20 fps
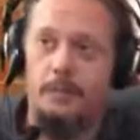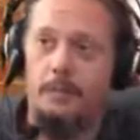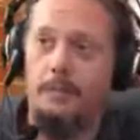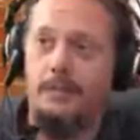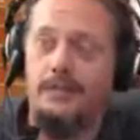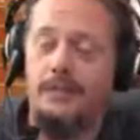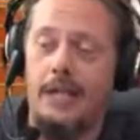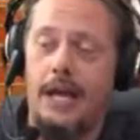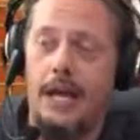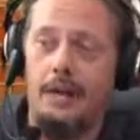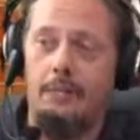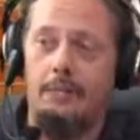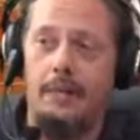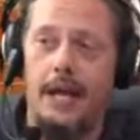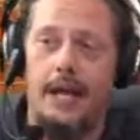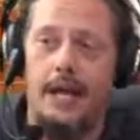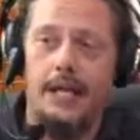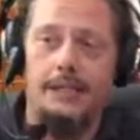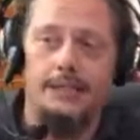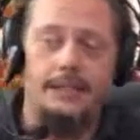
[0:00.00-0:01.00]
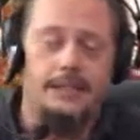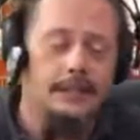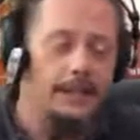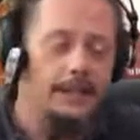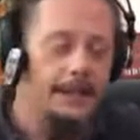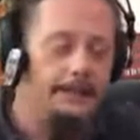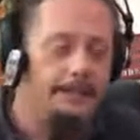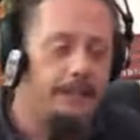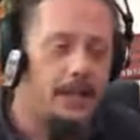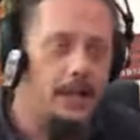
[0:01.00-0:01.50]
sound packs.
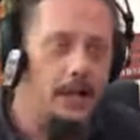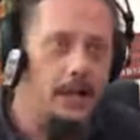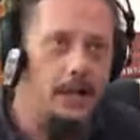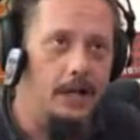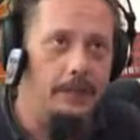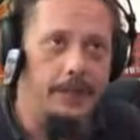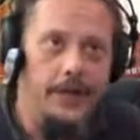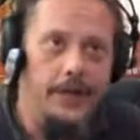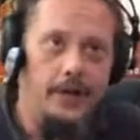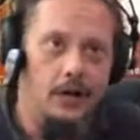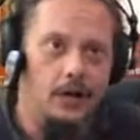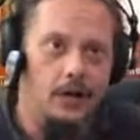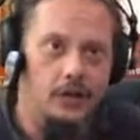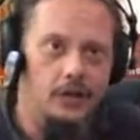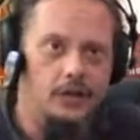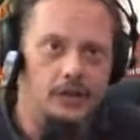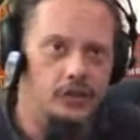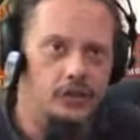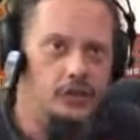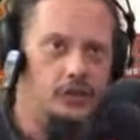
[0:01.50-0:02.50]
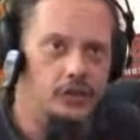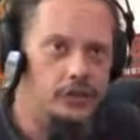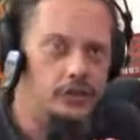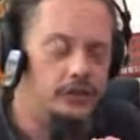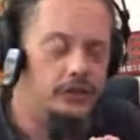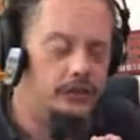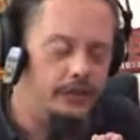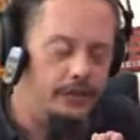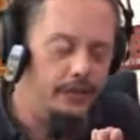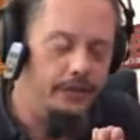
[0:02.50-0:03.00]
They are just
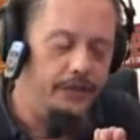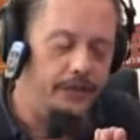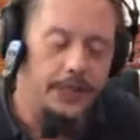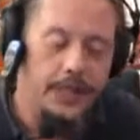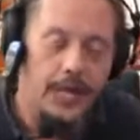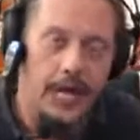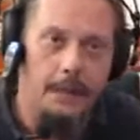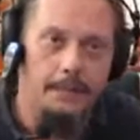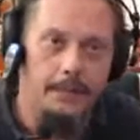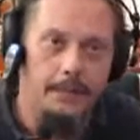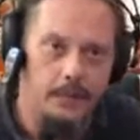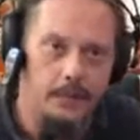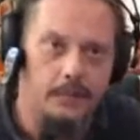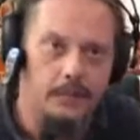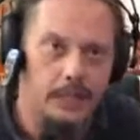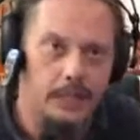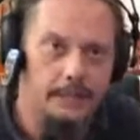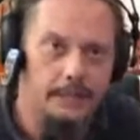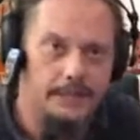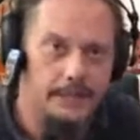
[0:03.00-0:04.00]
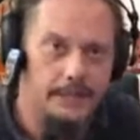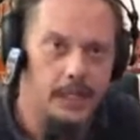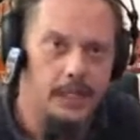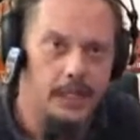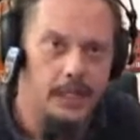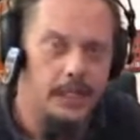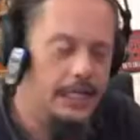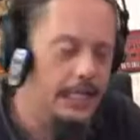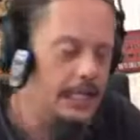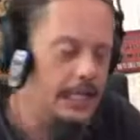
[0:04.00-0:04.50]
phenomenal. Let me tell
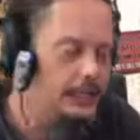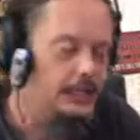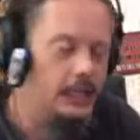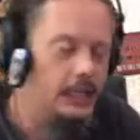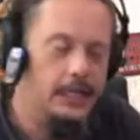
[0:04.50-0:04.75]
you, he's going to